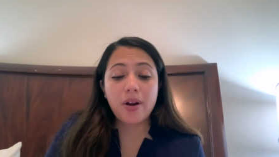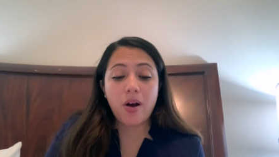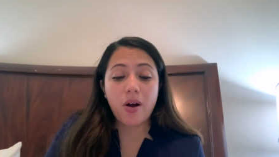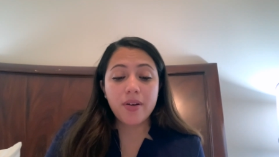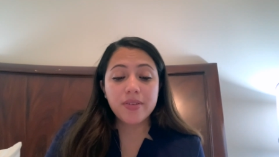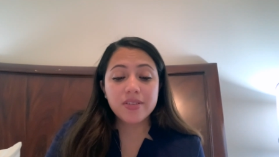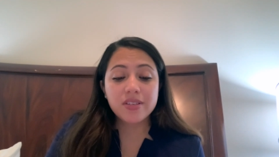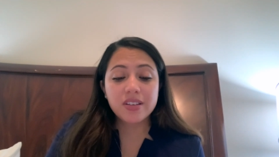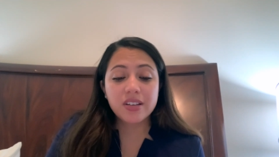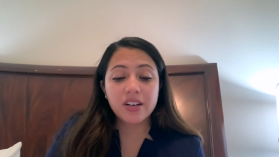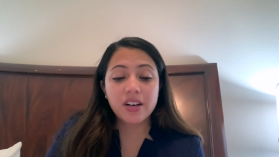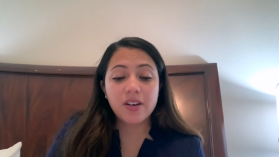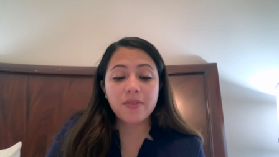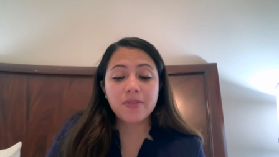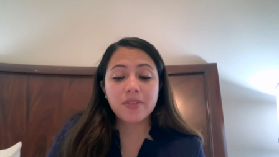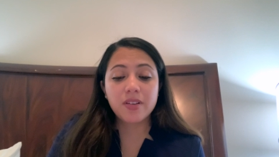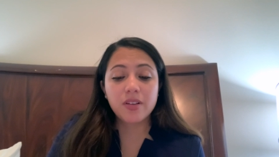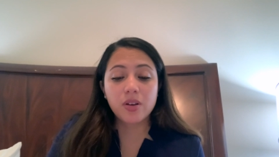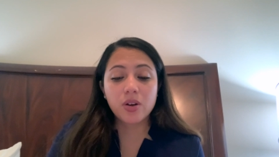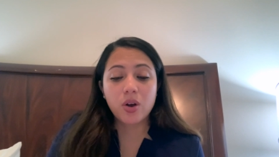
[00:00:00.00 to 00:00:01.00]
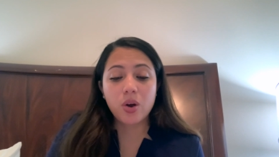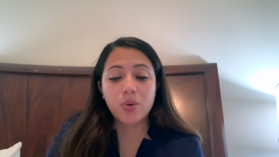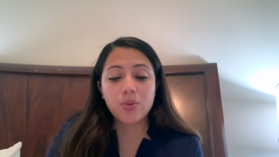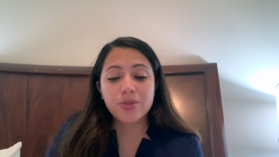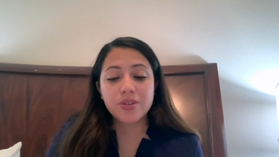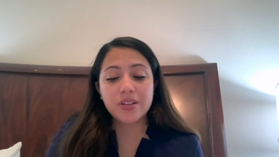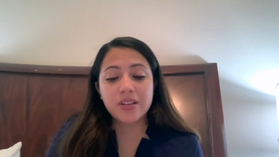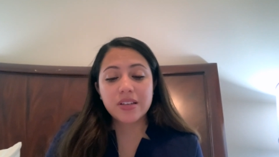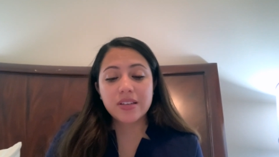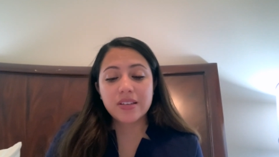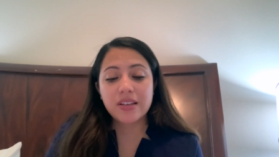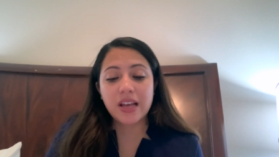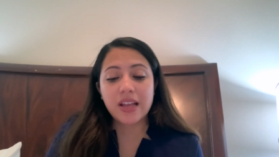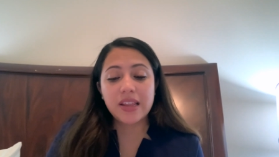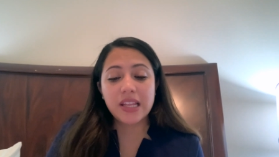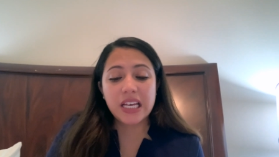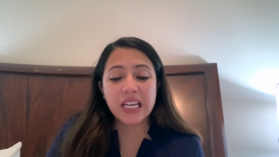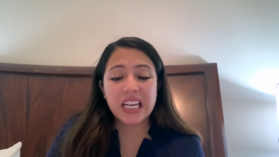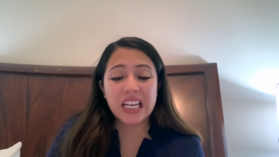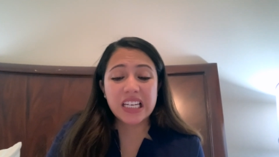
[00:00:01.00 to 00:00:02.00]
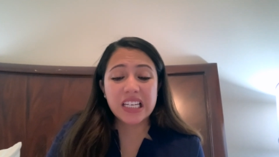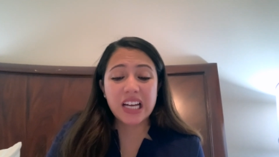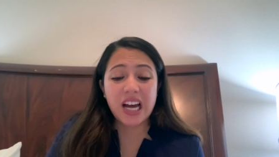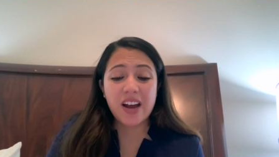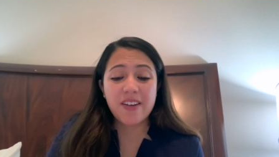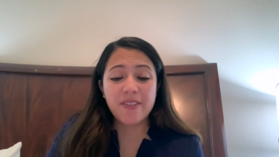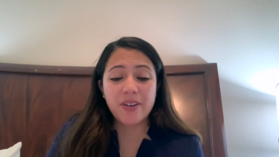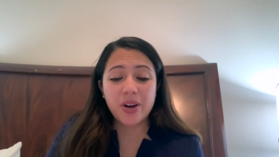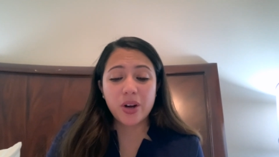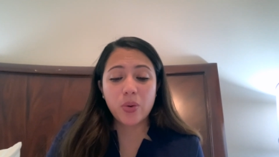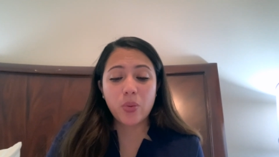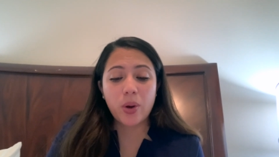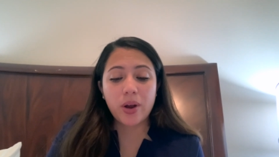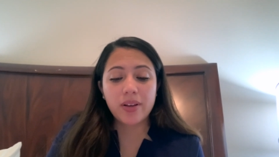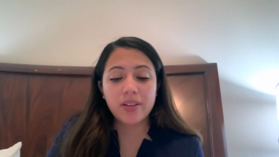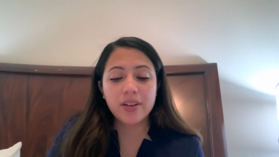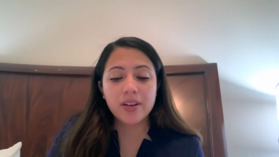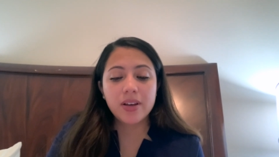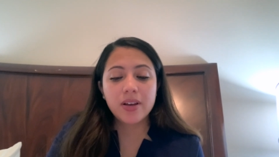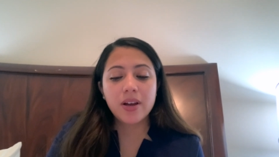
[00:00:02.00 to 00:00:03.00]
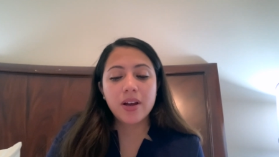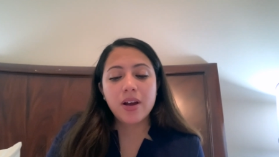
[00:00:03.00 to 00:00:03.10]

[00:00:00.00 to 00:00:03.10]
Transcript: onset of silicosis and they can die very quickly.